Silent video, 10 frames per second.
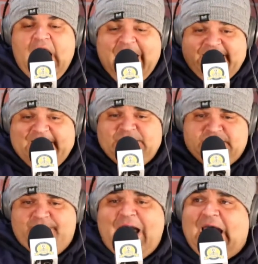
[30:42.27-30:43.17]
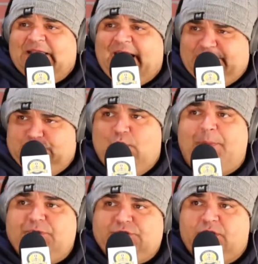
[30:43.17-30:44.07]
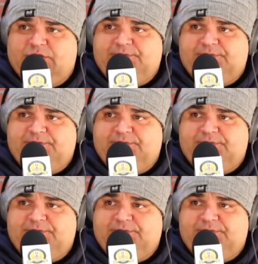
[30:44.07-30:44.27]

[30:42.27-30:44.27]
and each of them had like 2 episodes.